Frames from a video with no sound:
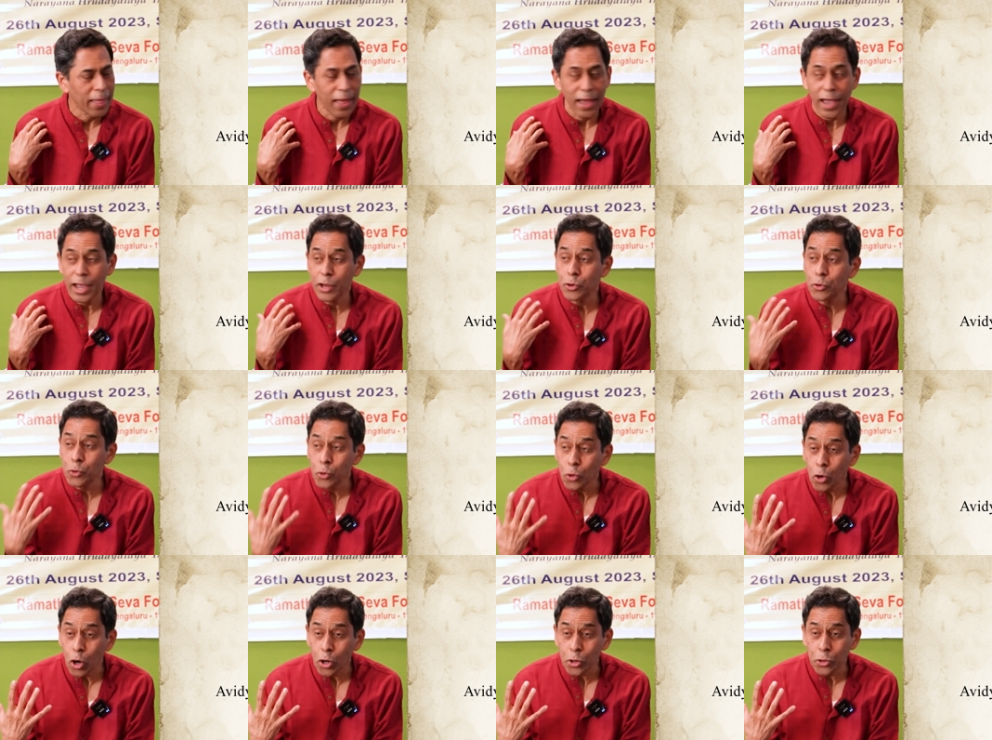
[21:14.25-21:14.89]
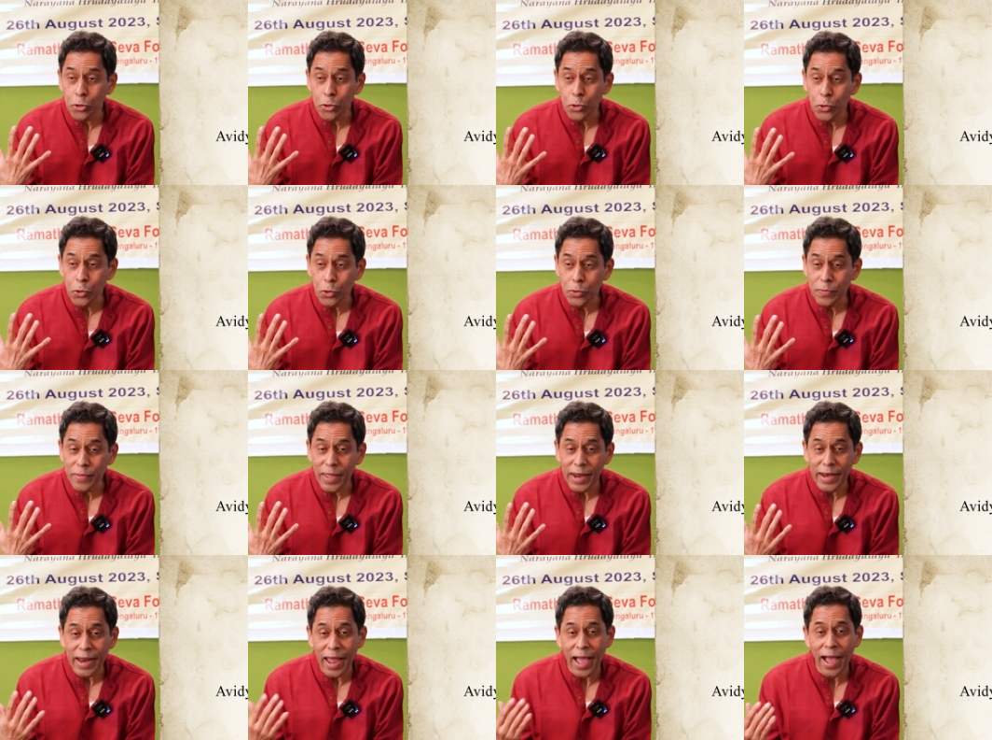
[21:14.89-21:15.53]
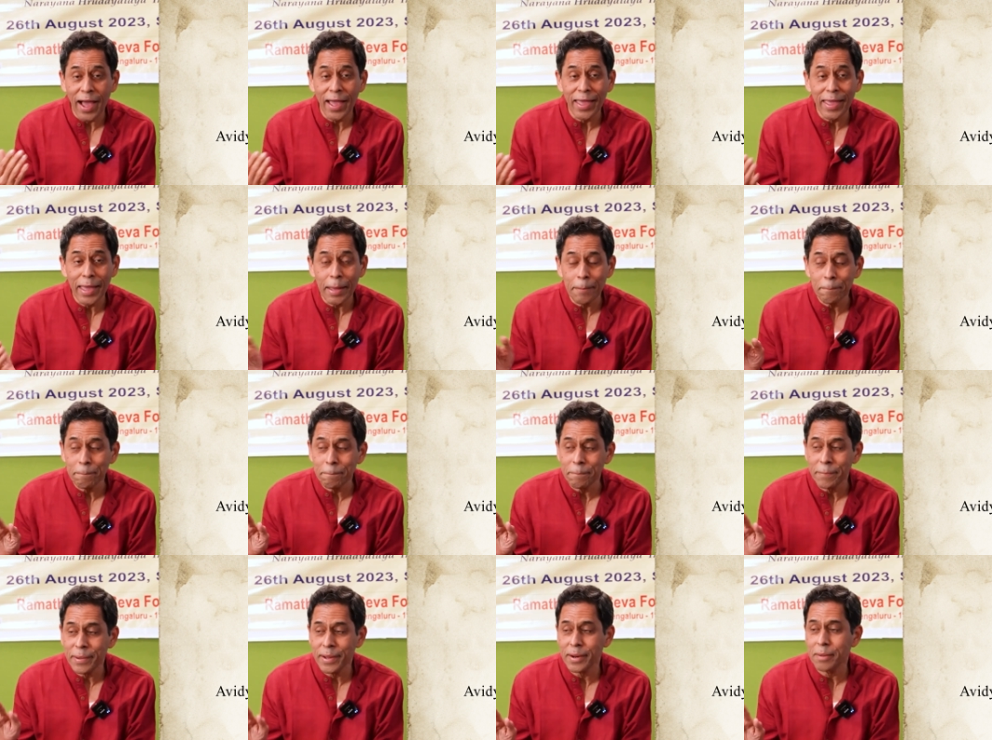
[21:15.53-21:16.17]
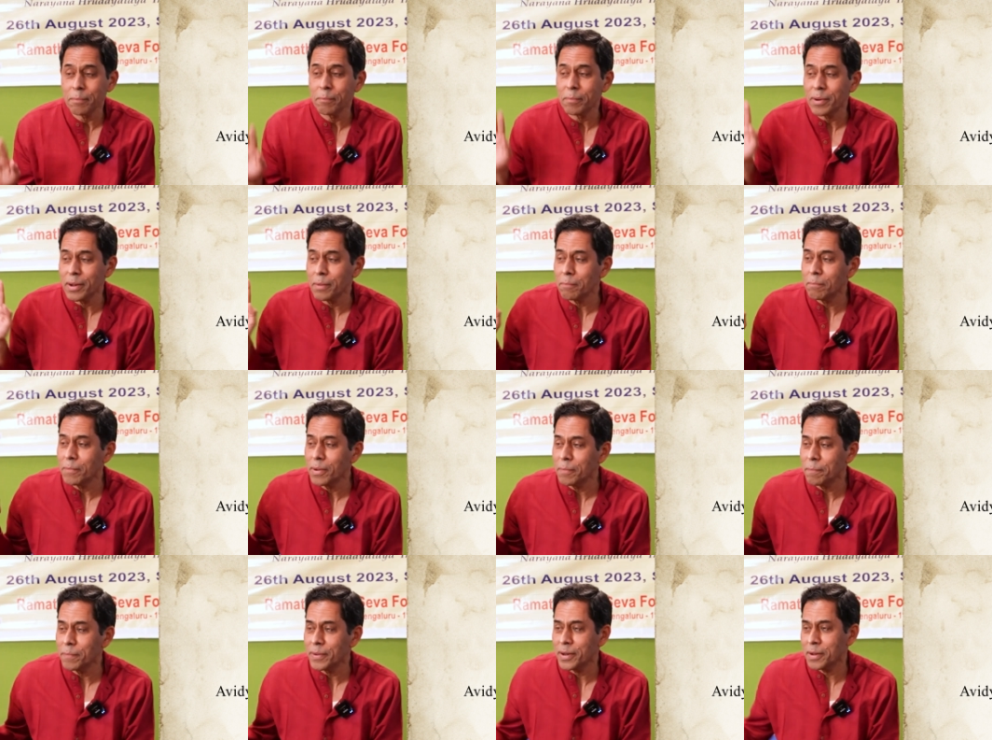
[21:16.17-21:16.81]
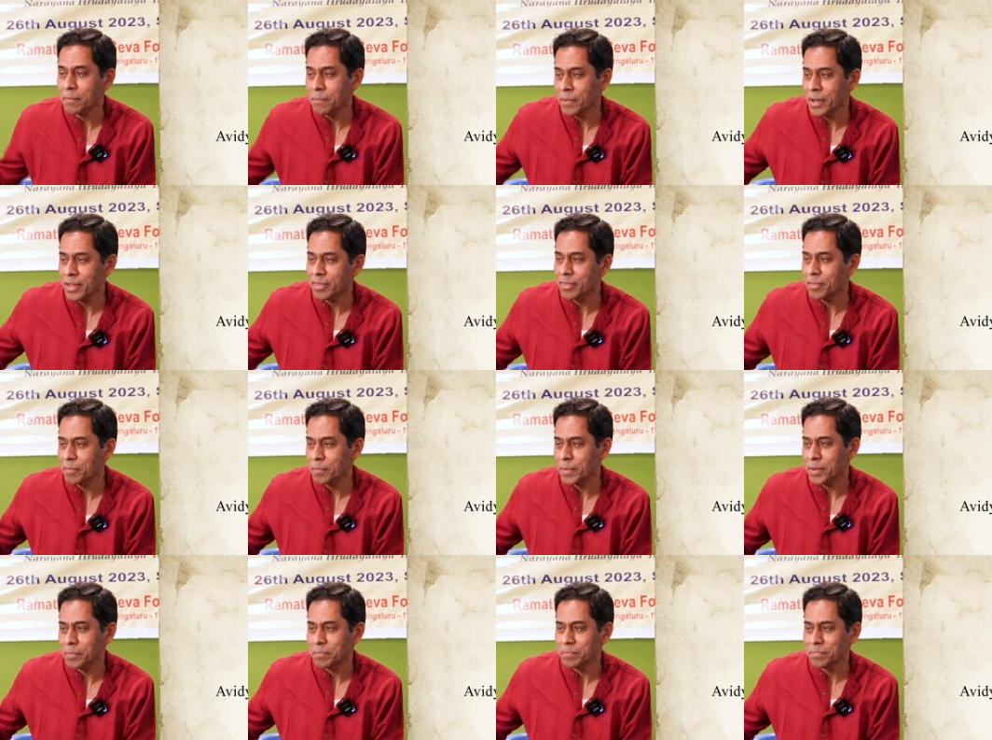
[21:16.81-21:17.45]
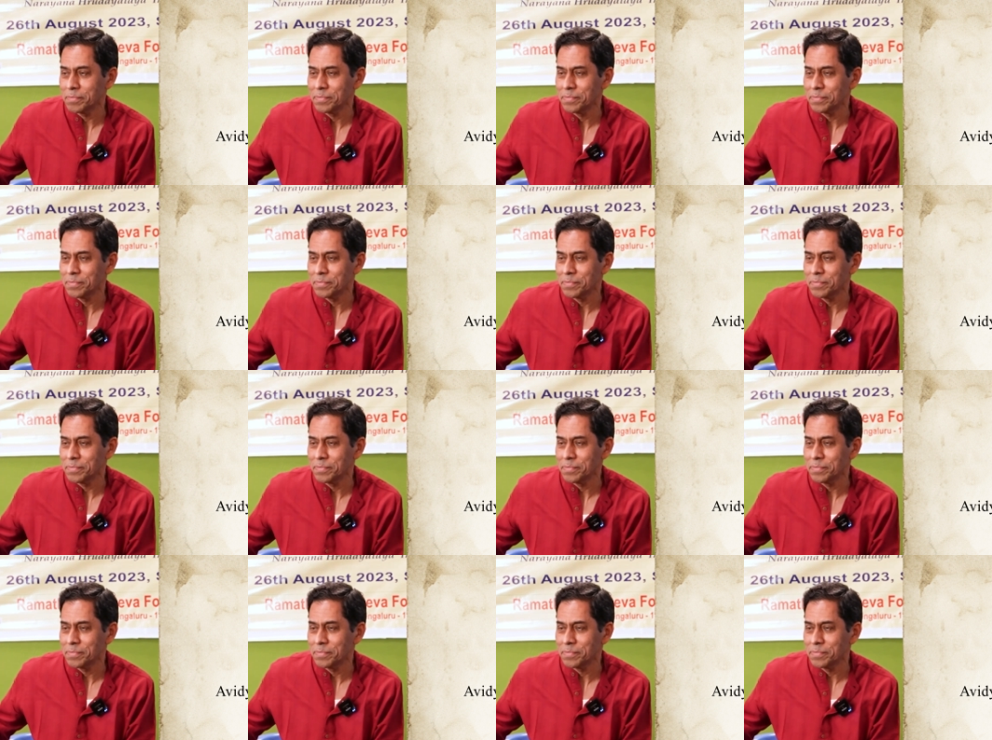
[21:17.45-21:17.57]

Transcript: I do not know that I am Parabrahma Paramatma.